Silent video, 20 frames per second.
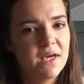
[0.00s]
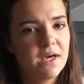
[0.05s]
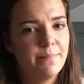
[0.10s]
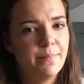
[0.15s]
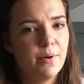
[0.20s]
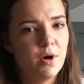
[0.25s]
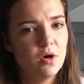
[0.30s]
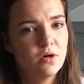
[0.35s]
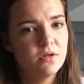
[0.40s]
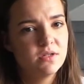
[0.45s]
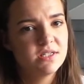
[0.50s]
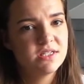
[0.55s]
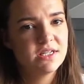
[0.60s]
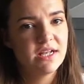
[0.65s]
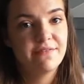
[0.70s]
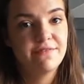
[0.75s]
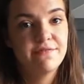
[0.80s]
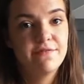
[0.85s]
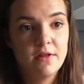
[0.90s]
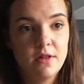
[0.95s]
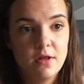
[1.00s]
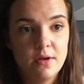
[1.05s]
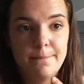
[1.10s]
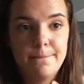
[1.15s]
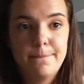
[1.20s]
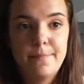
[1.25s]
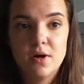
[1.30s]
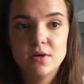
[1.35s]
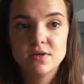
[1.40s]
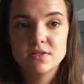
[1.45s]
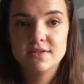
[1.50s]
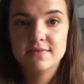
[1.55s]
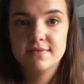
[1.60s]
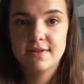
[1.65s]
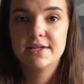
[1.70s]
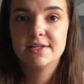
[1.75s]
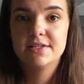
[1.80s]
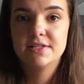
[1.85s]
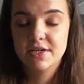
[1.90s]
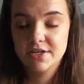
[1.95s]
pots, like full-on pots of
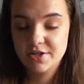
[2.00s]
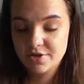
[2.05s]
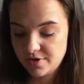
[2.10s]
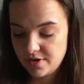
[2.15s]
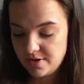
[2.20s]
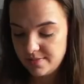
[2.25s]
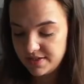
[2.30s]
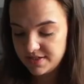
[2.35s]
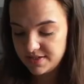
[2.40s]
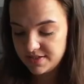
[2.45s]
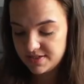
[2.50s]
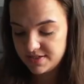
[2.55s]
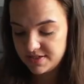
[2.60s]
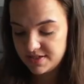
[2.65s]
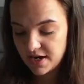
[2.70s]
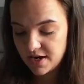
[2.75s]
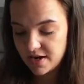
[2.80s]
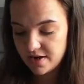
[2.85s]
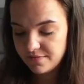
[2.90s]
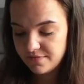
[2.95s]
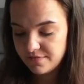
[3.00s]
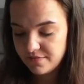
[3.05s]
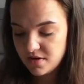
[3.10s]
like night cream and stuff.